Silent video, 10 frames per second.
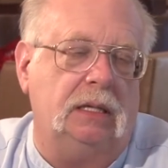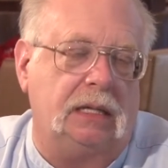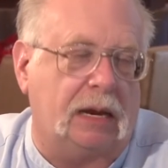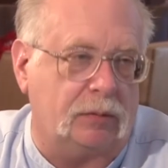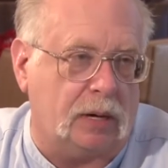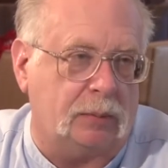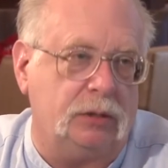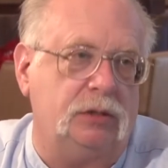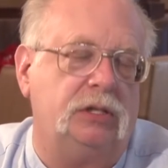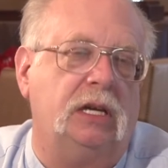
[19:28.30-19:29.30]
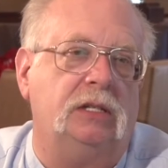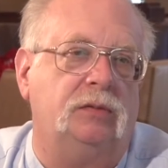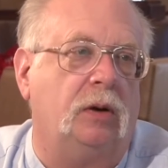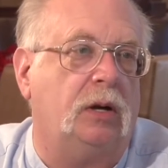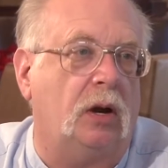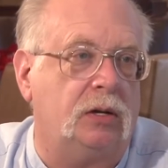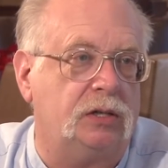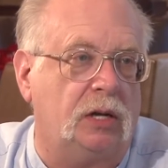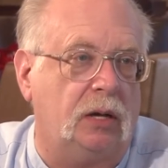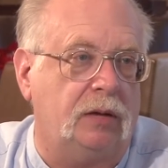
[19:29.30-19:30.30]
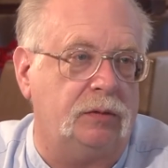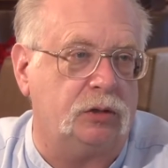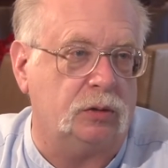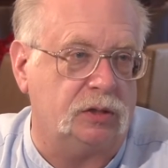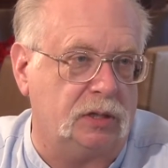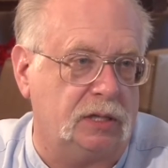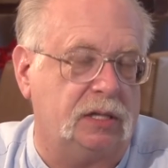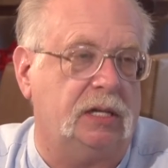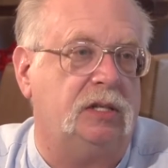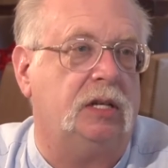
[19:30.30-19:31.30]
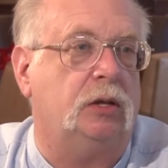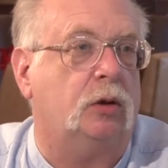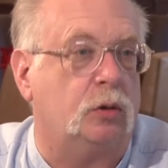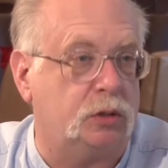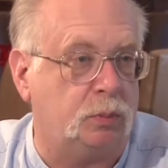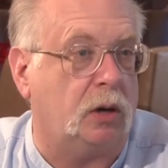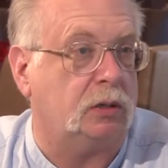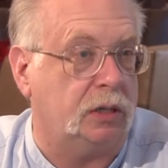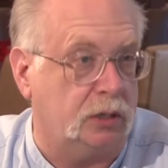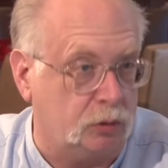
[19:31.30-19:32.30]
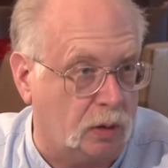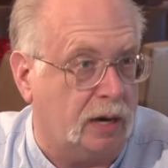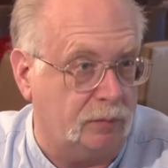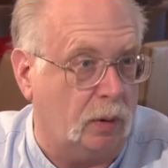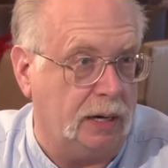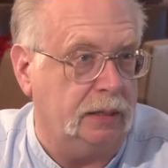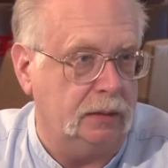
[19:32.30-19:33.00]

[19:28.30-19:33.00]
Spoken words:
Kevin Roberts used to say, it's very hard to sell life insurance unless they see the hearse parked in the driveway.